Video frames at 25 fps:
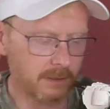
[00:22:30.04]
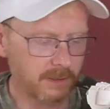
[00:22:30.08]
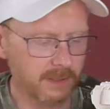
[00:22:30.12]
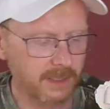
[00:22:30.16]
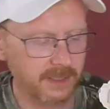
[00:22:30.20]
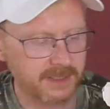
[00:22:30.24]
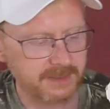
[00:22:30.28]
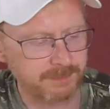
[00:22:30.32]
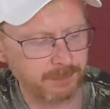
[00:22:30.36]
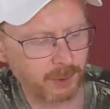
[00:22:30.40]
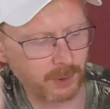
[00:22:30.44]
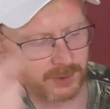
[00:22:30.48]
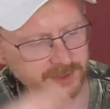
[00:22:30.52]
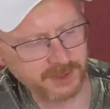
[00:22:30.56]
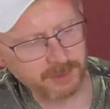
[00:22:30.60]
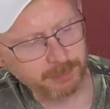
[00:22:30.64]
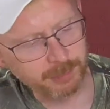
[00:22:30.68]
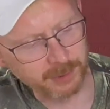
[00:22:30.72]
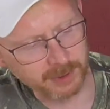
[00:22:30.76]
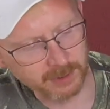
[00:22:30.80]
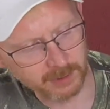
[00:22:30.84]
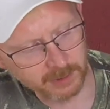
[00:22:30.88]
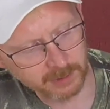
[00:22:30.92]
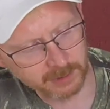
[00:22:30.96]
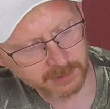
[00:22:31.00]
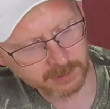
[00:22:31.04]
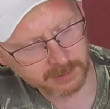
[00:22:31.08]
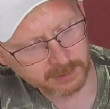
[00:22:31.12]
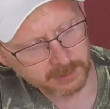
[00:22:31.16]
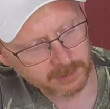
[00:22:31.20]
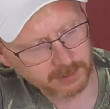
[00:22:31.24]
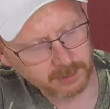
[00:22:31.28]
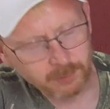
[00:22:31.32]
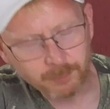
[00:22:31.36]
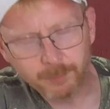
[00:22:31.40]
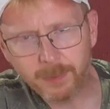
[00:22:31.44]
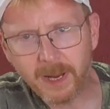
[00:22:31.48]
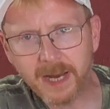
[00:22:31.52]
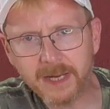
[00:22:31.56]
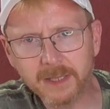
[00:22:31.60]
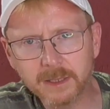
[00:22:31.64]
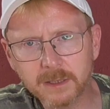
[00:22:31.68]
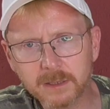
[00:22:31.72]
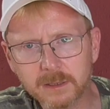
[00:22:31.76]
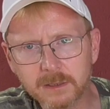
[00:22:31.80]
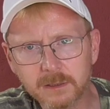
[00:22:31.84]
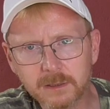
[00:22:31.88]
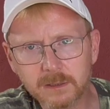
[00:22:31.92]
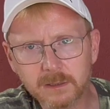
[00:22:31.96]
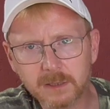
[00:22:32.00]
It's possible to
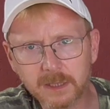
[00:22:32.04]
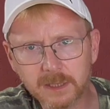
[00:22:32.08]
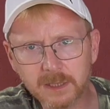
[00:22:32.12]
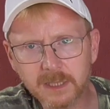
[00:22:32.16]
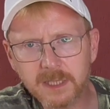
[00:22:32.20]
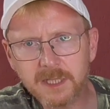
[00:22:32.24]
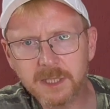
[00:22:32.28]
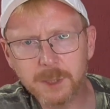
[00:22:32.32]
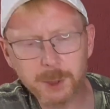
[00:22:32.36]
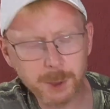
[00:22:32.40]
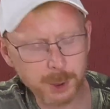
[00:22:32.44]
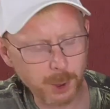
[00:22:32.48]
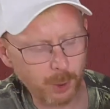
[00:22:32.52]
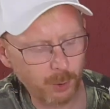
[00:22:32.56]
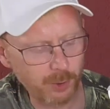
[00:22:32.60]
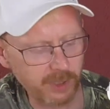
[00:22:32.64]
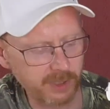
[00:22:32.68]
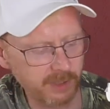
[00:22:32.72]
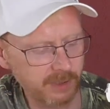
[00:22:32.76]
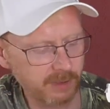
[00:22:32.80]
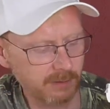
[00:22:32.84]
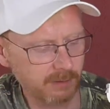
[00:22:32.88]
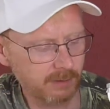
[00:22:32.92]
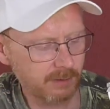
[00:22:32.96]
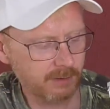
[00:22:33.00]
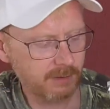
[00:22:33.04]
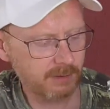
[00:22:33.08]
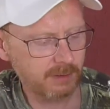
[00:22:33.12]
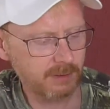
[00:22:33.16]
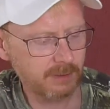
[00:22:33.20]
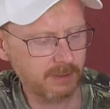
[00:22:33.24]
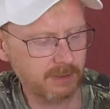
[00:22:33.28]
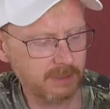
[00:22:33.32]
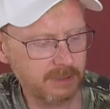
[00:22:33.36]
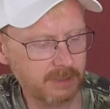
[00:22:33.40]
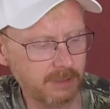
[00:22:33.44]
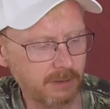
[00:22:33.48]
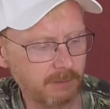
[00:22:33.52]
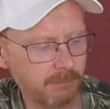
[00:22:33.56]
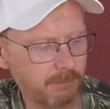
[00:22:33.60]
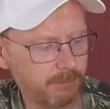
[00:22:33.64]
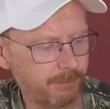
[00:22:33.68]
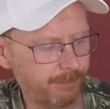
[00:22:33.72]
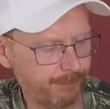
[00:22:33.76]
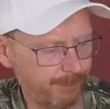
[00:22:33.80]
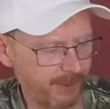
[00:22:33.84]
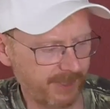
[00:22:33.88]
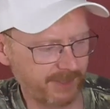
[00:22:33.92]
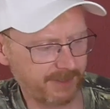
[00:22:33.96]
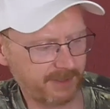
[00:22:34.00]
bend the knee joint,
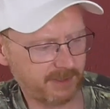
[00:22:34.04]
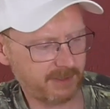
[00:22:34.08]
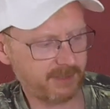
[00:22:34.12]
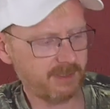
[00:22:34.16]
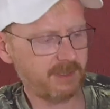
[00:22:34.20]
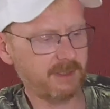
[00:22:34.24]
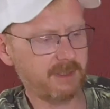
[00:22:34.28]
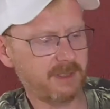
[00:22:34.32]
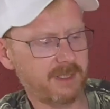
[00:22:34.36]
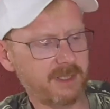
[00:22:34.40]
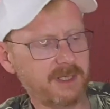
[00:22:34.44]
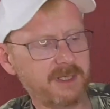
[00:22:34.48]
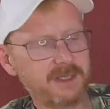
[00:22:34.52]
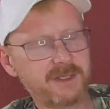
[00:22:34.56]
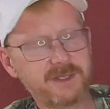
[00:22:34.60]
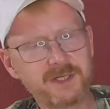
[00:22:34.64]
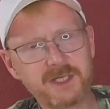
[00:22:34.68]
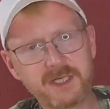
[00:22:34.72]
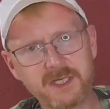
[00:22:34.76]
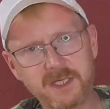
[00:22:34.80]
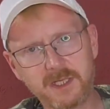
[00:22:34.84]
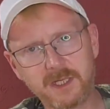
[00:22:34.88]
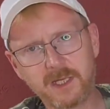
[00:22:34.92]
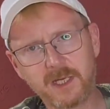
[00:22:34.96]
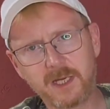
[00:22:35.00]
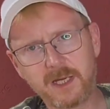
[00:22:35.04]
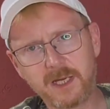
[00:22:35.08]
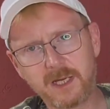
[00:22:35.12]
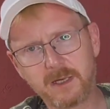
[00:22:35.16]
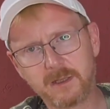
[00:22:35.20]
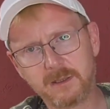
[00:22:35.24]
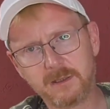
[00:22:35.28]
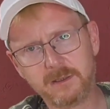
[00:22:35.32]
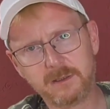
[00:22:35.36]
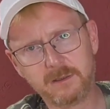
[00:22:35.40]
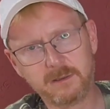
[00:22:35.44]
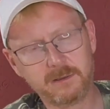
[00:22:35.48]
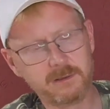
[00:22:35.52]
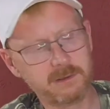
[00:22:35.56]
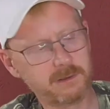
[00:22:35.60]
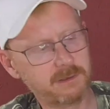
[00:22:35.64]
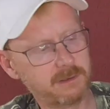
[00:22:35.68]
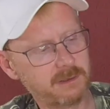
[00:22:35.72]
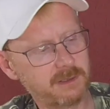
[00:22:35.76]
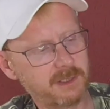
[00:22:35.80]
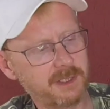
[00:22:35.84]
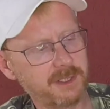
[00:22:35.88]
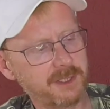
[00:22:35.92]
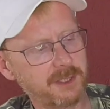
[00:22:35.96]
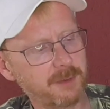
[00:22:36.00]
but he's sitting here
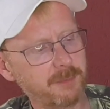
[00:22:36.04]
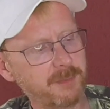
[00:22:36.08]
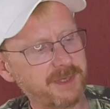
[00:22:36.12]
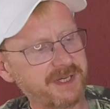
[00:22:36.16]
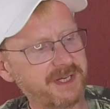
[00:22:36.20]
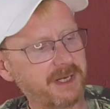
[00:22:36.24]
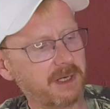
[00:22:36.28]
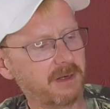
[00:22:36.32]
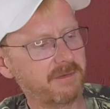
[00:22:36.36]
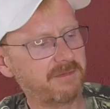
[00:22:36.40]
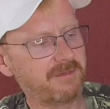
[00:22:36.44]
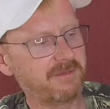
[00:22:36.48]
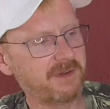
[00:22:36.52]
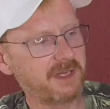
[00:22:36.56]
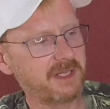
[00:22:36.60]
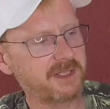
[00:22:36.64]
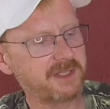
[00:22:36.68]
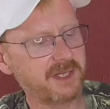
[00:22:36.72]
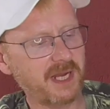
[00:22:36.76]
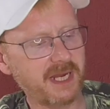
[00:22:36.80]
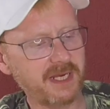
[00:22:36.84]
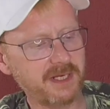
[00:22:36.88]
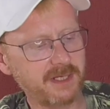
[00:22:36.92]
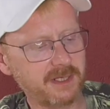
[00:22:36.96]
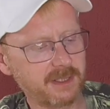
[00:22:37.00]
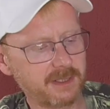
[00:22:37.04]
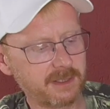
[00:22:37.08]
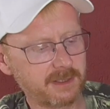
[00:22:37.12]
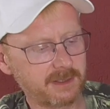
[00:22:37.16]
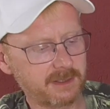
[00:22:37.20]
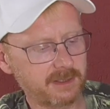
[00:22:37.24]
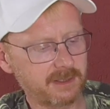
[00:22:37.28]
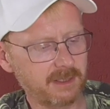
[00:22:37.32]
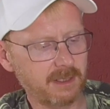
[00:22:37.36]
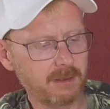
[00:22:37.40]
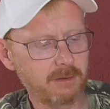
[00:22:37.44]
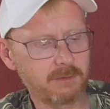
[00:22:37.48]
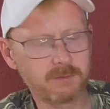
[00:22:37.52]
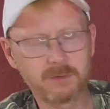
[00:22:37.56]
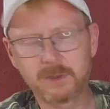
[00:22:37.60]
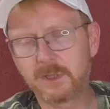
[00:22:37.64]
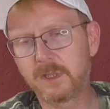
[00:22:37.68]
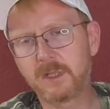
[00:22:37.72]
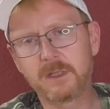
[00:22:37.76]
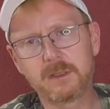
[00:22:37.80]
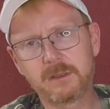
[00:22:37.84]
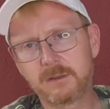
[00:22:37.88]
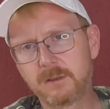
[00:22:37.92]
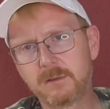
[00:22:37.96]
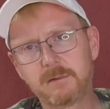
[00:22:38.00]
in the middle fixated, so
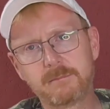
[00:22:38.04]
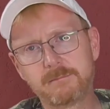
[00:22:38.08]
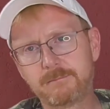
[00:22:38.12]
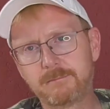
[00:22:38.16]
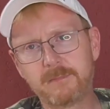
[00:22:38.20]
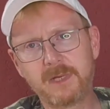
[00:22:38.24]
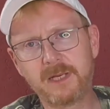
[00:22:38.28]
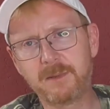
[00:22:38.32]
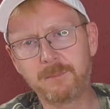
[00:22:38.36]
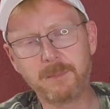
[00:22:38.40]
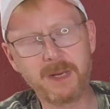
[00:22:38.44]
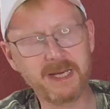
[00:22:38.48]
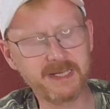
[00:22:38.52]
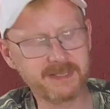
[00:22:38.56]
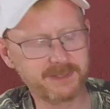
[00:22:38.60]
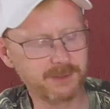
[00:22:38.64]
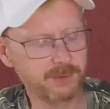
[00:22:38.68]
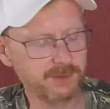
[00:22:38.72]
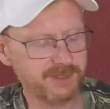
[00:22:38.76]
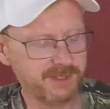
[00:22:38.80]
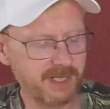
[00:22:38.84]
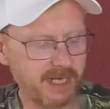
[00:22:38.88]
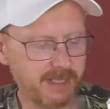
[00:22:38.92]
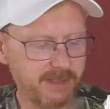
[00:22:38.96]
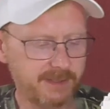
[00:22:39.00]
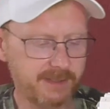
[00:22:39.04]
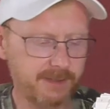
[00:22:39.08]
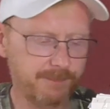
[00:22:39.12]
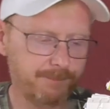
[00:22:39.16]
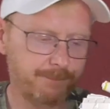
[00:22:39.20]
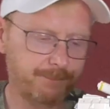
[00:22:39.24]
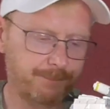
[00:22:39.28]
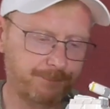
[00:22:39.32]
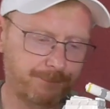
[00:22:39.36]
it makes no sense.